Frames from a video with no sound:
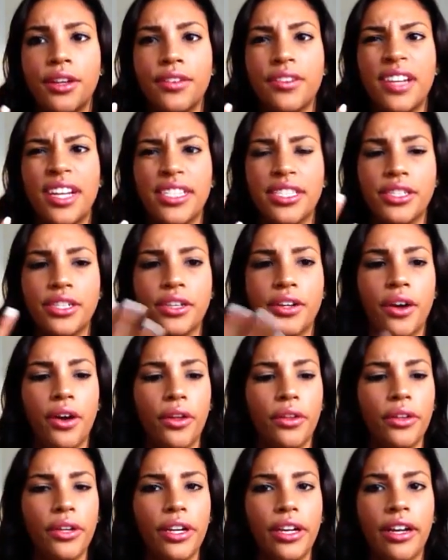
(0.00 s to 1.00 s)
nicer
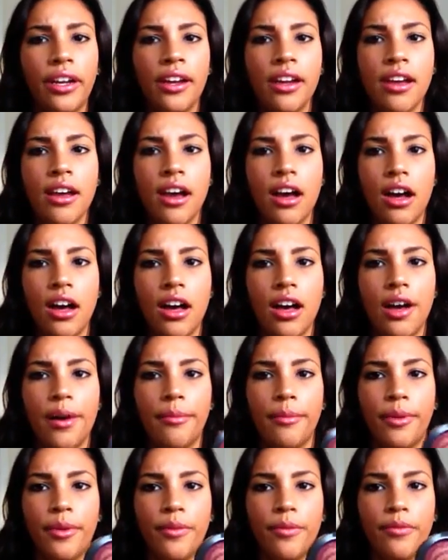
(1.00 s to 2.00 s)
color,
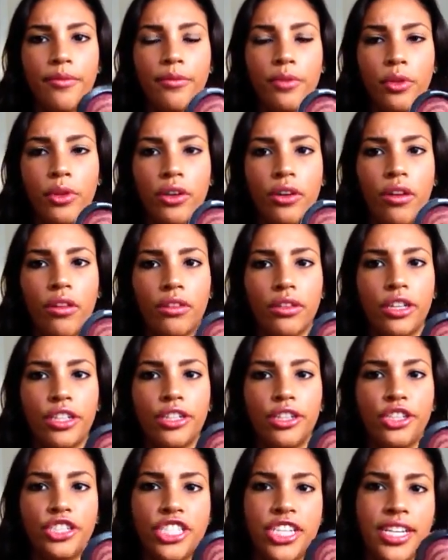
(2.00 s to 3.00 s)
fuller color on
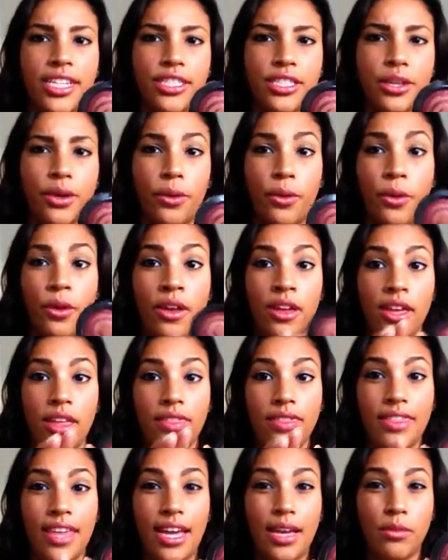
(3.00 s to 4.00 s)
your cheeks, so
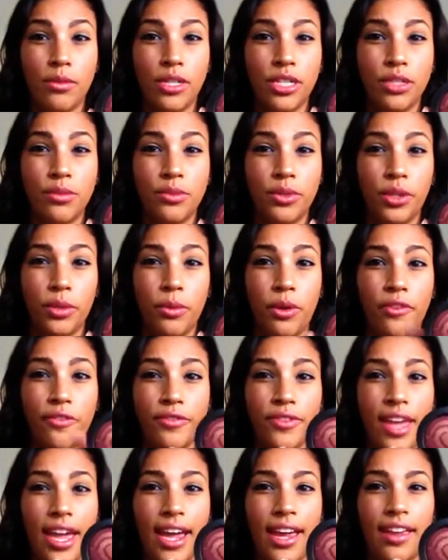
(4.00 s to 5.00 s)
that works really well
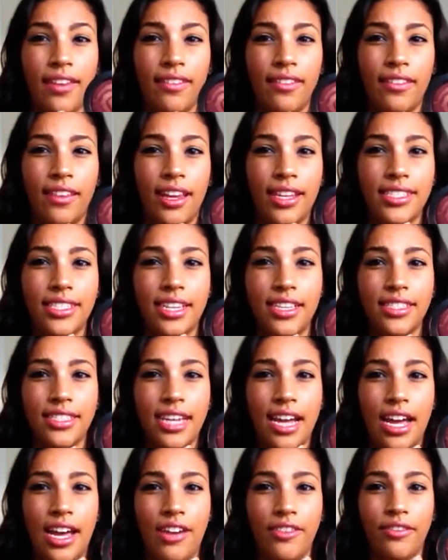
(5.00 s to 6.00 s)
for that, and it does
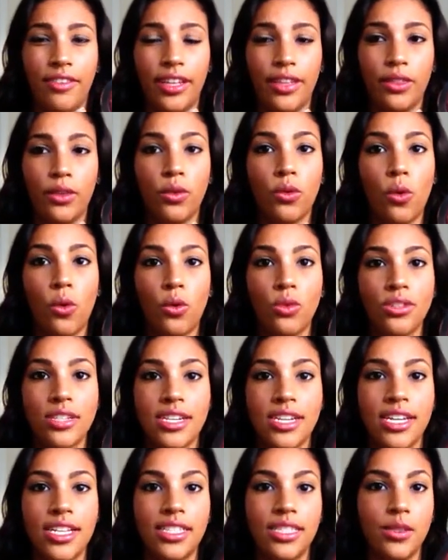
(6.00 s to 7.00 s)
have like the gold
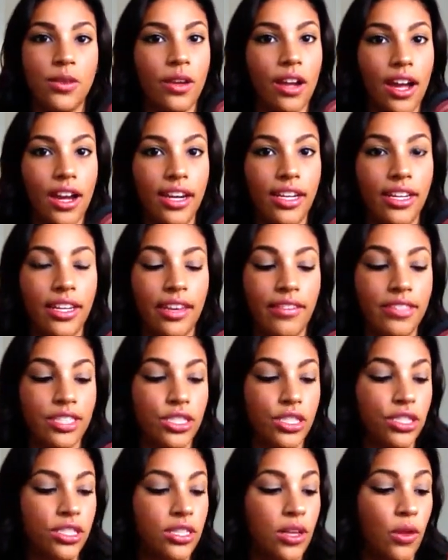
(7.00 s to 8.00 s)
in it, so it kind of gives
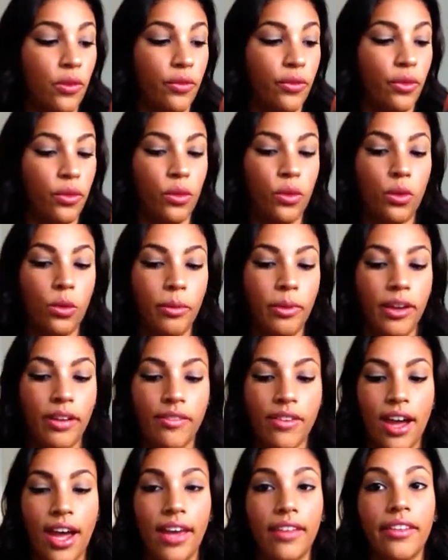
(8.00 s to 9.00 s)
itself a little bit of
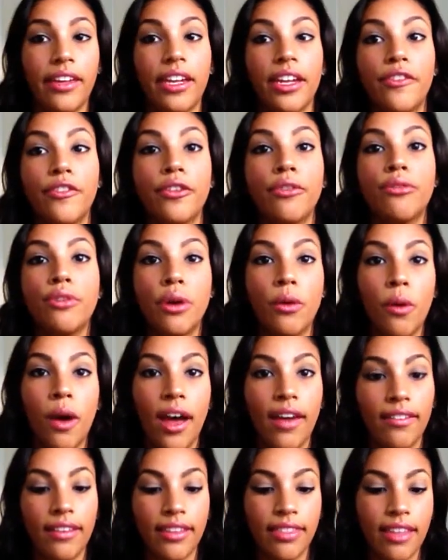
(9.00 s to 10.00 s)
a highlight if you don't
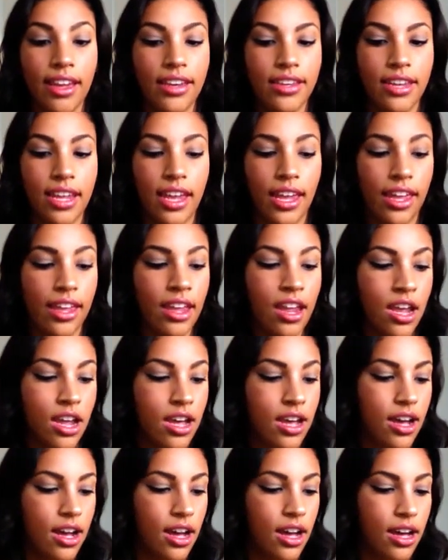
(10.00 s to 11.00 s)
highlight that day.
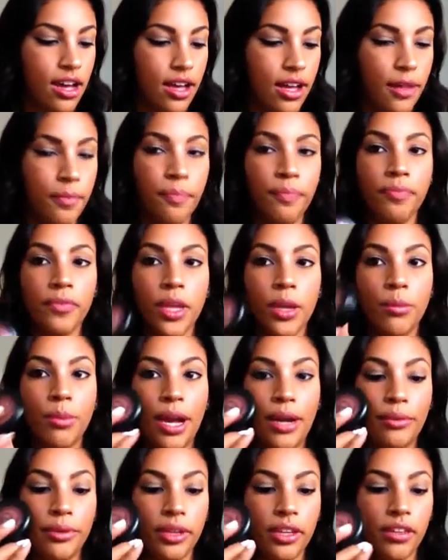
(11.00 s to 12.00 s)
But
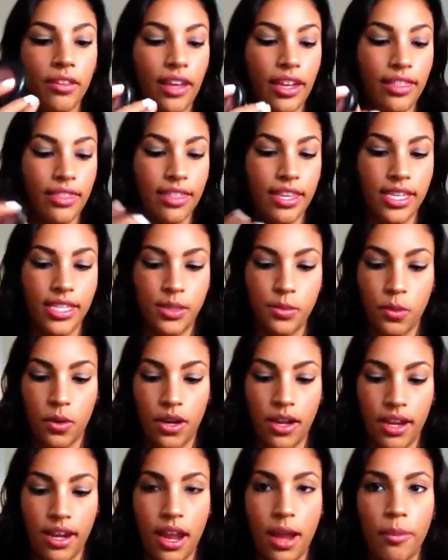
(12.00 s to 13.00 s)
I really like this
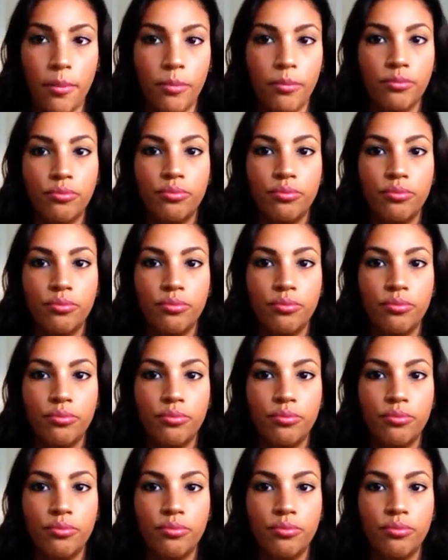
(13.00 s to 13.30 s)
one. I'm